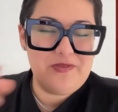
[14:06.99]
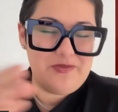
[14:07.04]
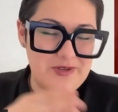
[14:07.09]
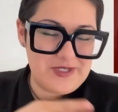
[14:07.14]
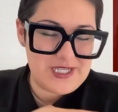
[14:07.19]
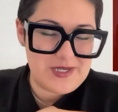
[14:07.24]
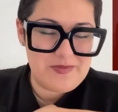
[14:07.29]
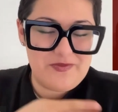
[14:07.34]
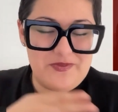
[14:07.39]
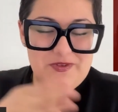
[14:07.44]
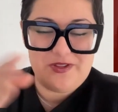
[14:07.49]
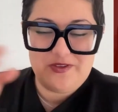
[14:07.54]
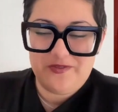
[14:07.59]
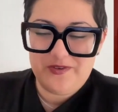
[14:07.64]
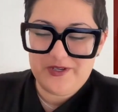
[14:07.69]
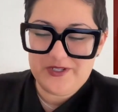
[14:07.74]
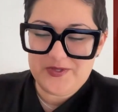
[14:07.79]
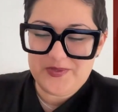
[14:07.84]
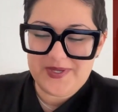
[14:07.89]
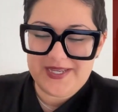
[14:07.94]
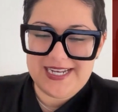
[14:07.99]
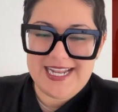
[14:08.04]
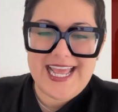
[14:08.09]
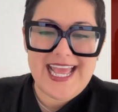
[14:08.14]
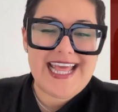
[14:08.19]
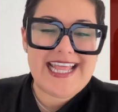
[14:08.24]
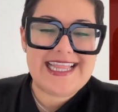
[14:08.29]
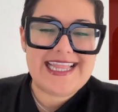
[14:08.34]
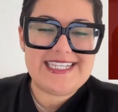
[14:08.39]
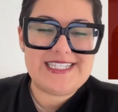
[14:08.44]
For example, for the first one,
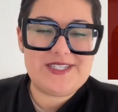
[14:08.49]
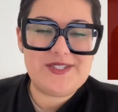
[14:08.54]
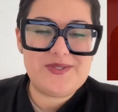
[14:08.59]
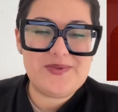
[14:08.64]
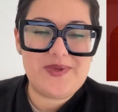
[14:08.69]
this is